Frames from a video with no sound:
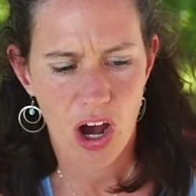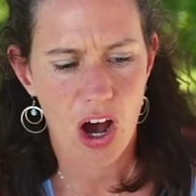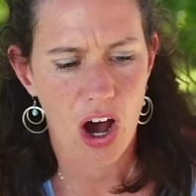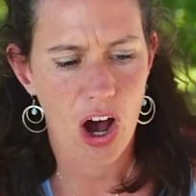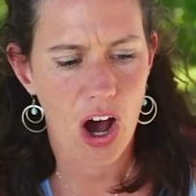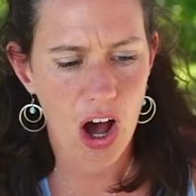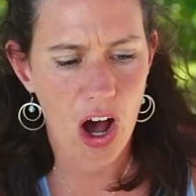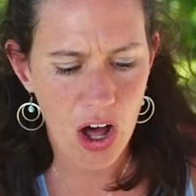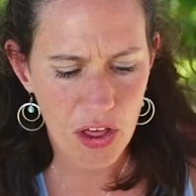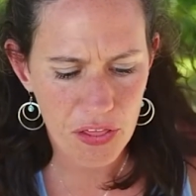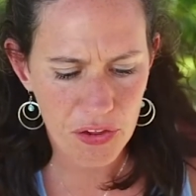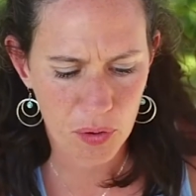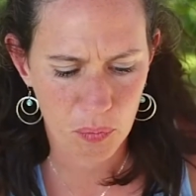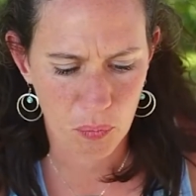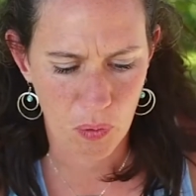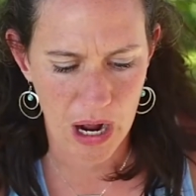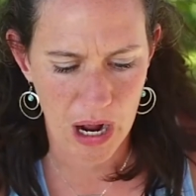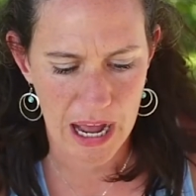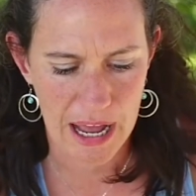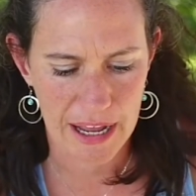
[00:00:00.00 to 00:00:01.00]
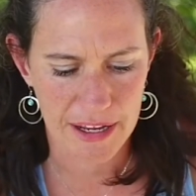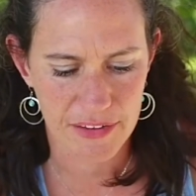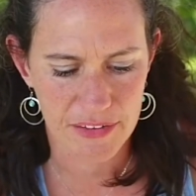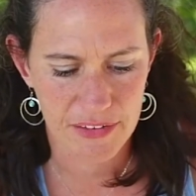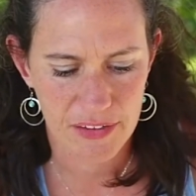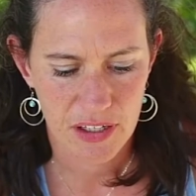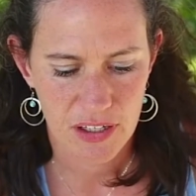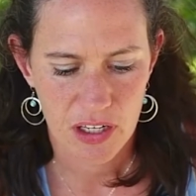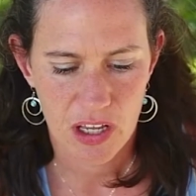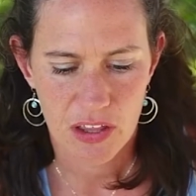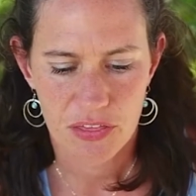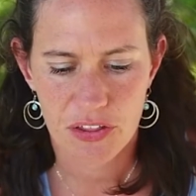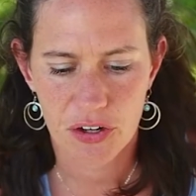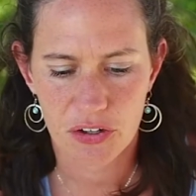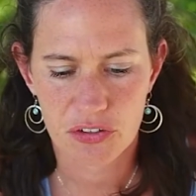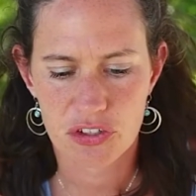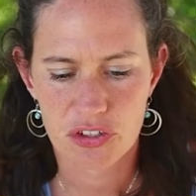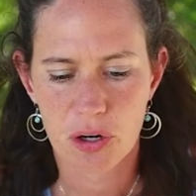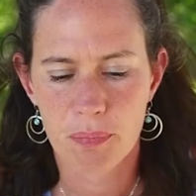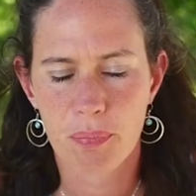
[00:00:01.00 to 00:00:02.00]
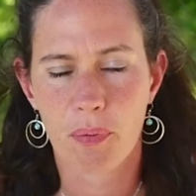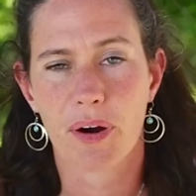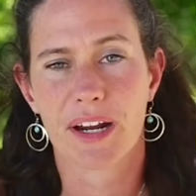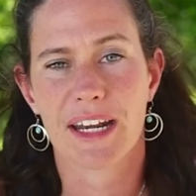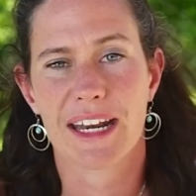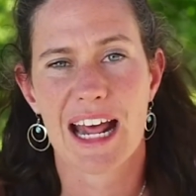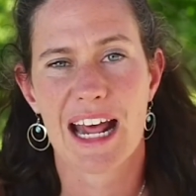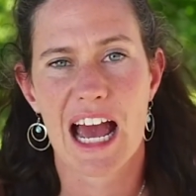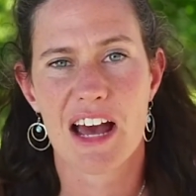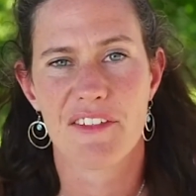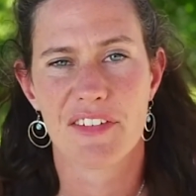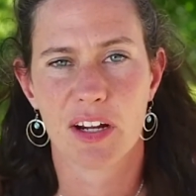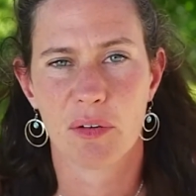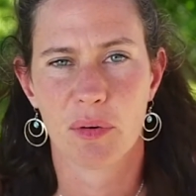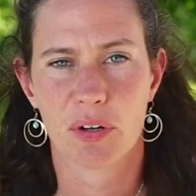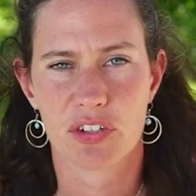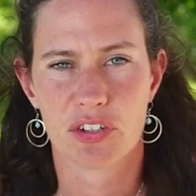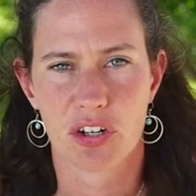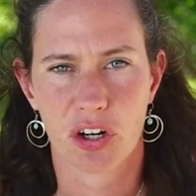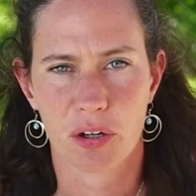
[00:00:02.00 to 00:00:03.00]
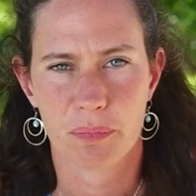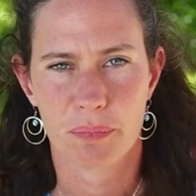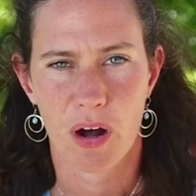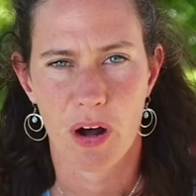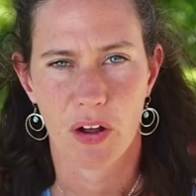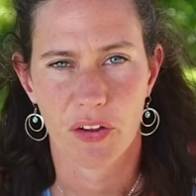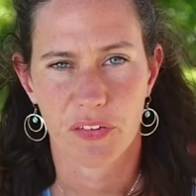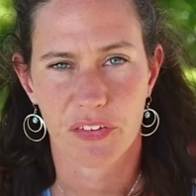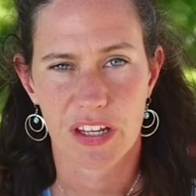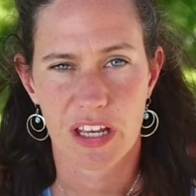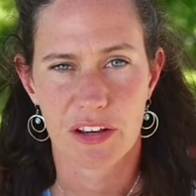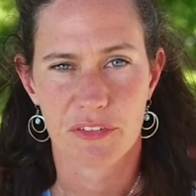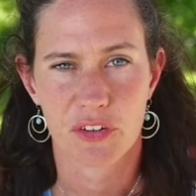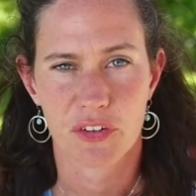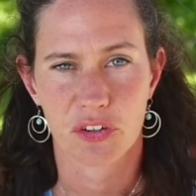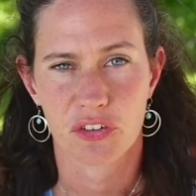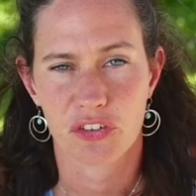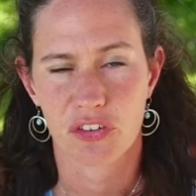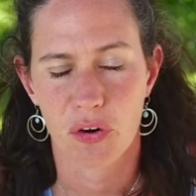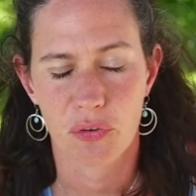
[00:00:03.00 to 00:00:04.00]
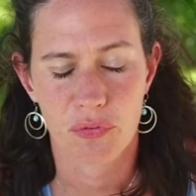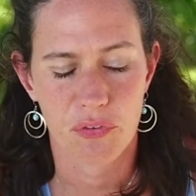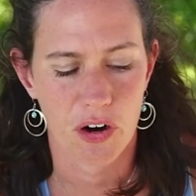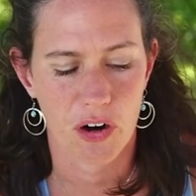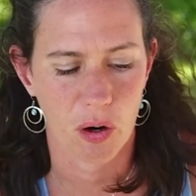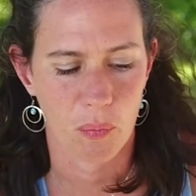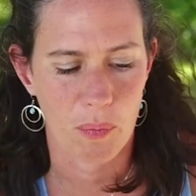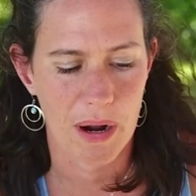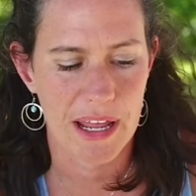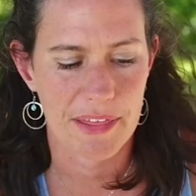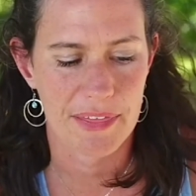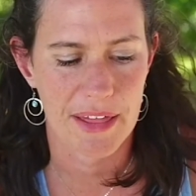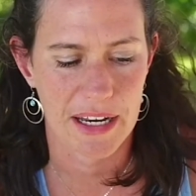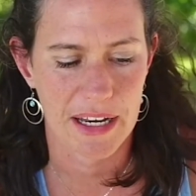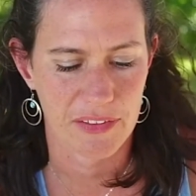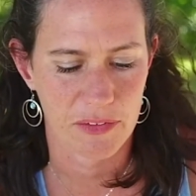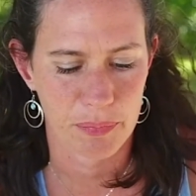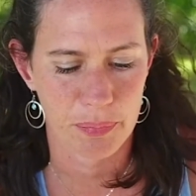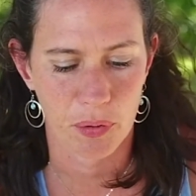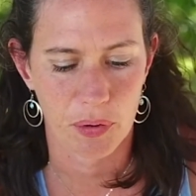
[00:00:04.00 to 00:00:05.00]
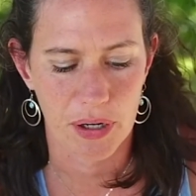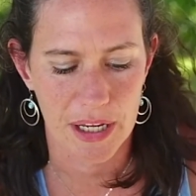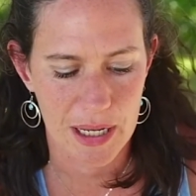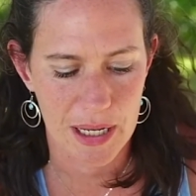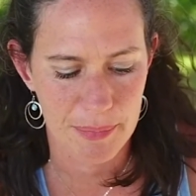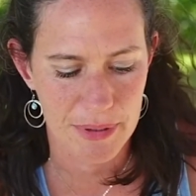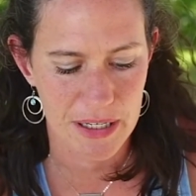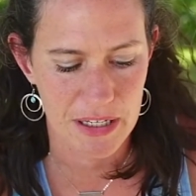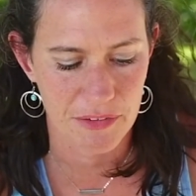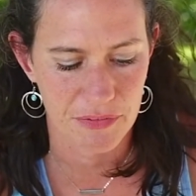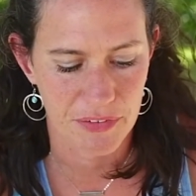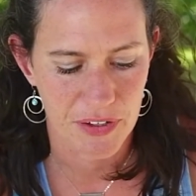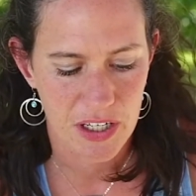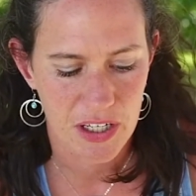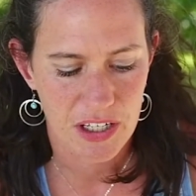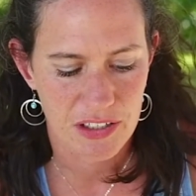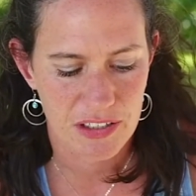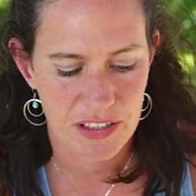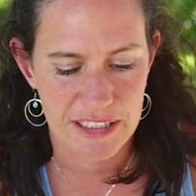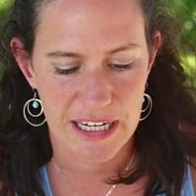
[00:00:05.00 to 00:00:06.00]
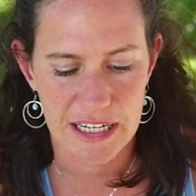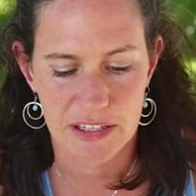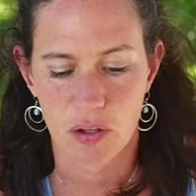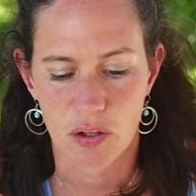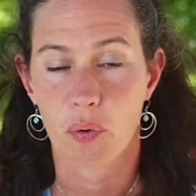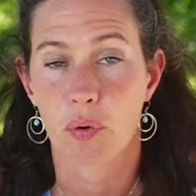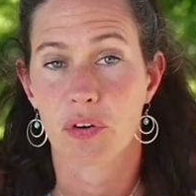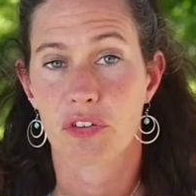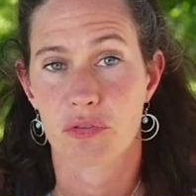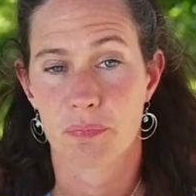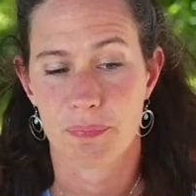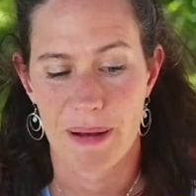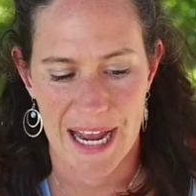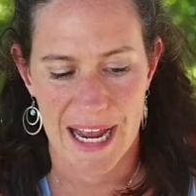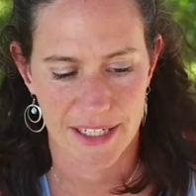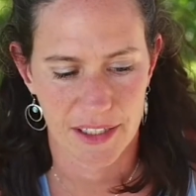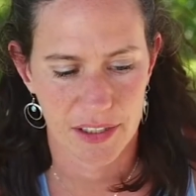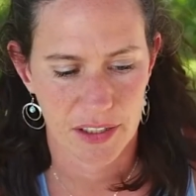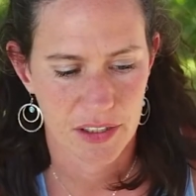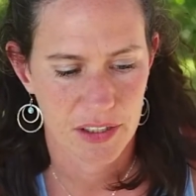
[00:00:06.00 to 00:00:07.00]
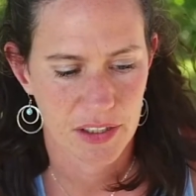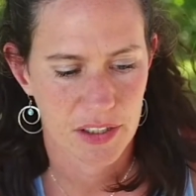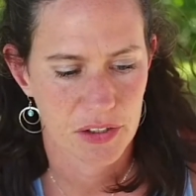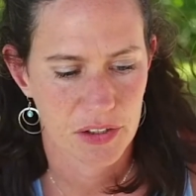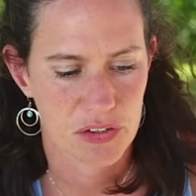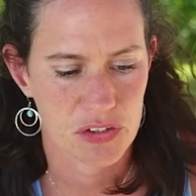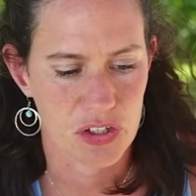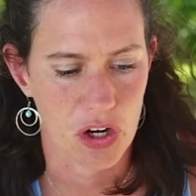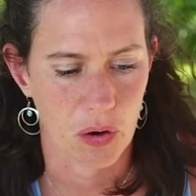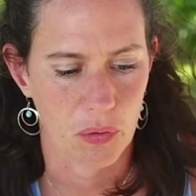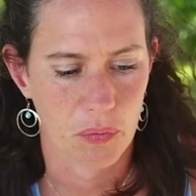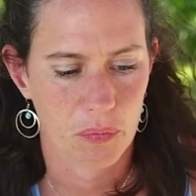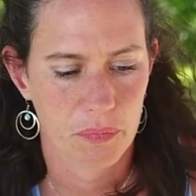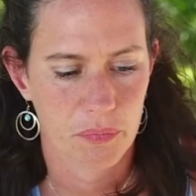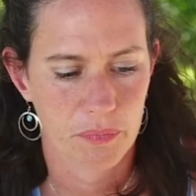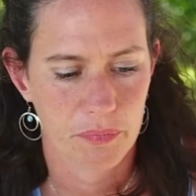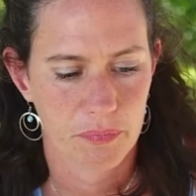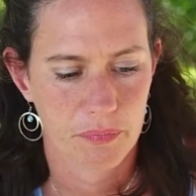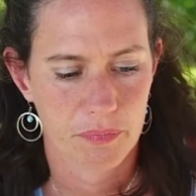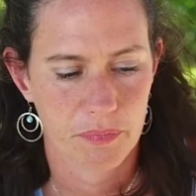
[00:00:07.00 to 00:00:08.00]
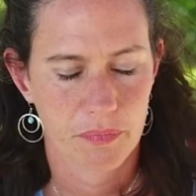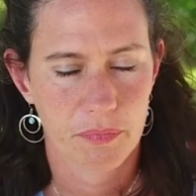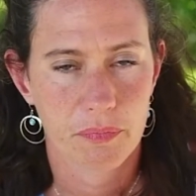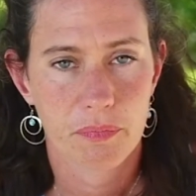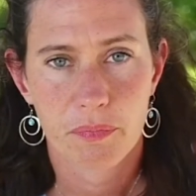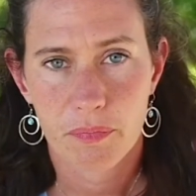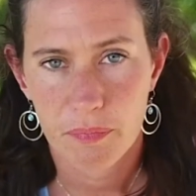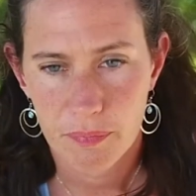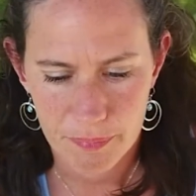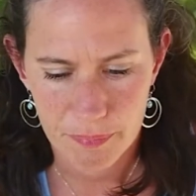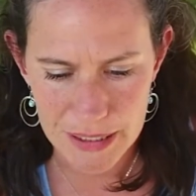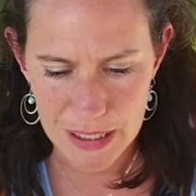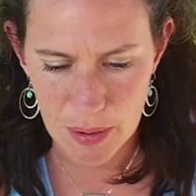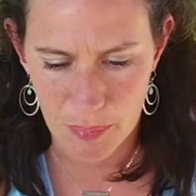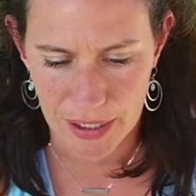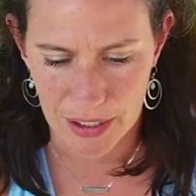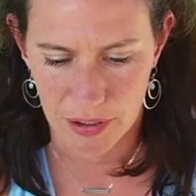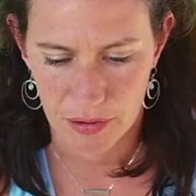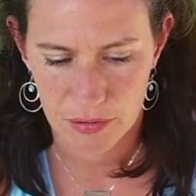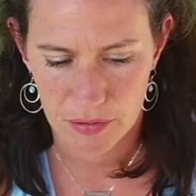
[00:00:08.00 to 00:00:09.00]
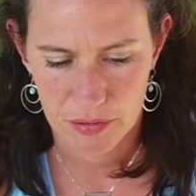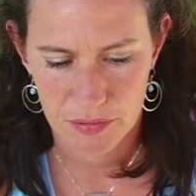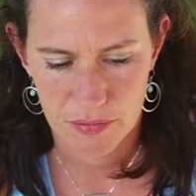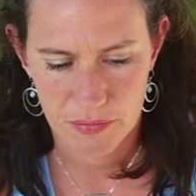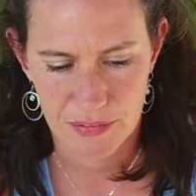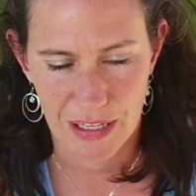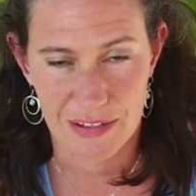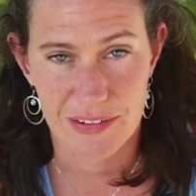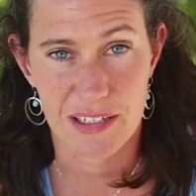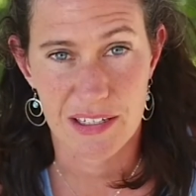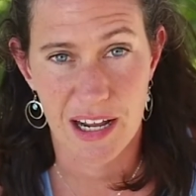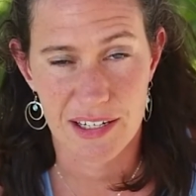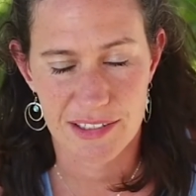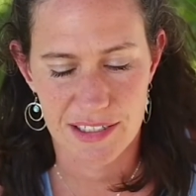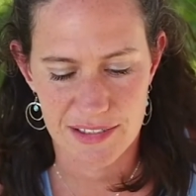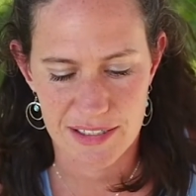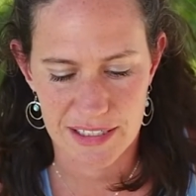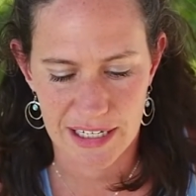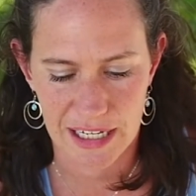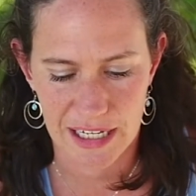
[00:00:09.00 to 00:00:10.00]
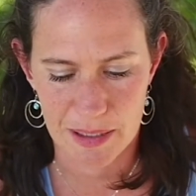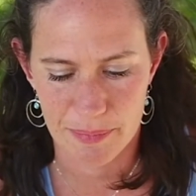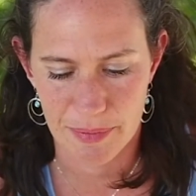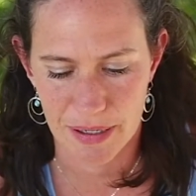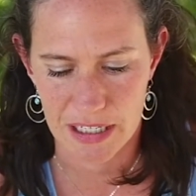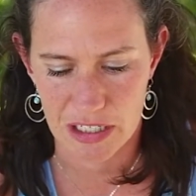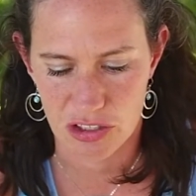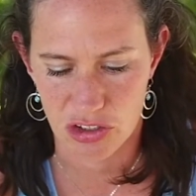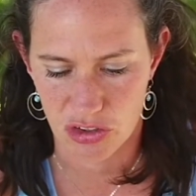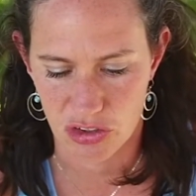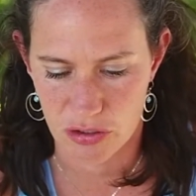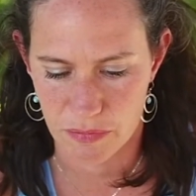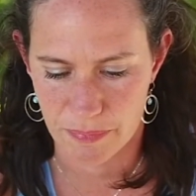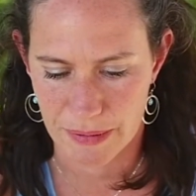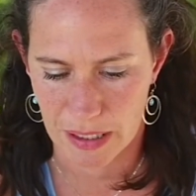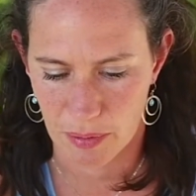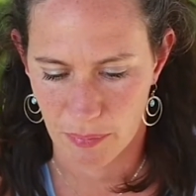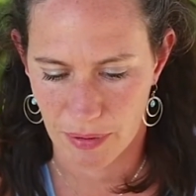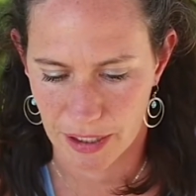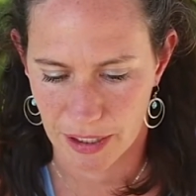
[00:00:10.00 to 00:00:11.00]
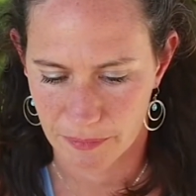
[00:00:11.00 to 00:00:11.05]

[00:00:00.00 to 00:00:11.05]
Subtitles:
Otherwise, there's no point in having a return policy if you're so far away that it's prohibitive to take the horse back. So be aware. That's not dissing anybody, just being aware.